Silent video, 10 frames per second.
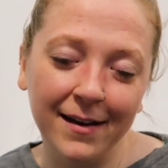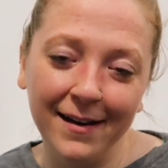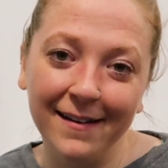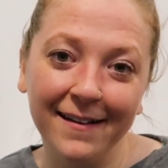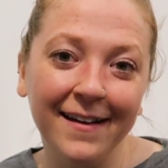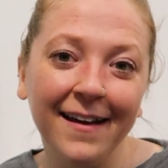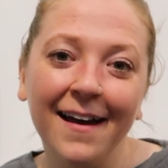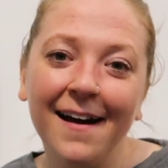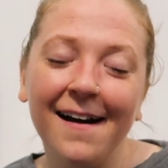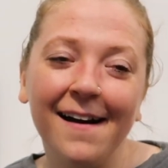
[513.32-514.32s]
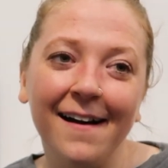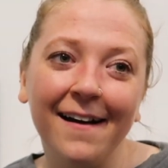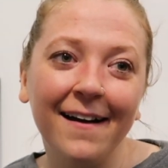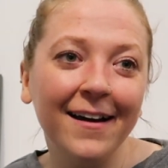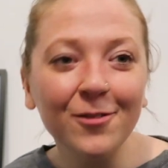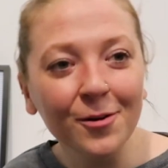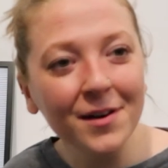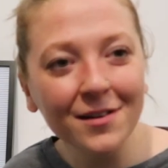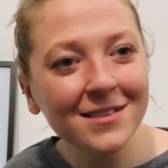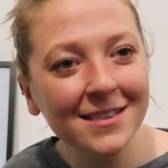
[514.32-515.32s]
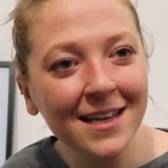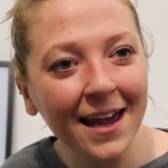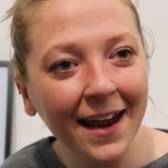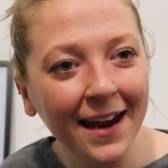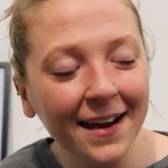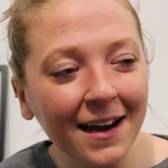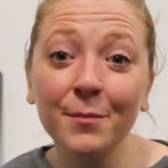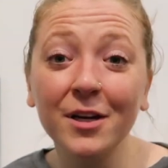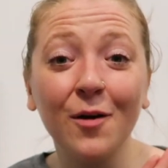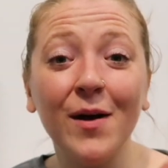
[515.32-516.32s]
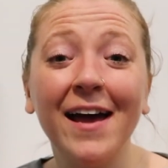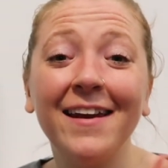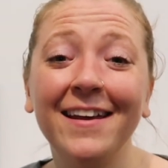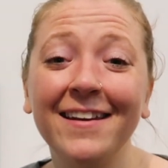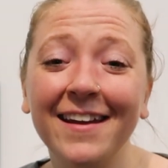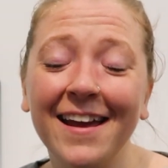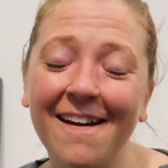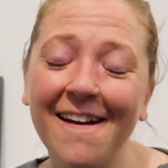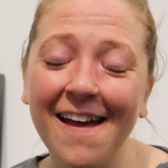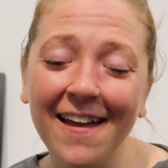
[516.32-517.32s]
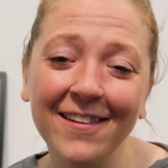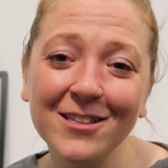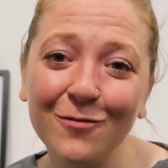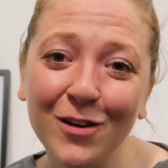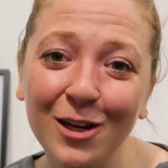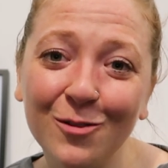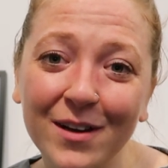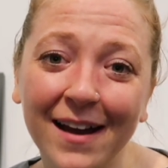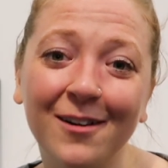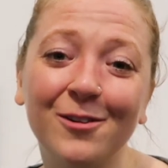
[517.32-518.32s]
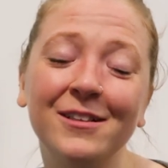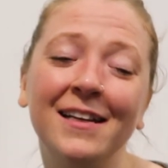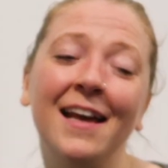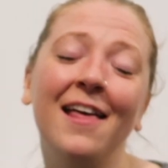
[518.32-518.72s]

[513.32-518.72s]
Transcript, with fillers: uh, I don't know what else to say. I'm gonna go ahead and end this video now.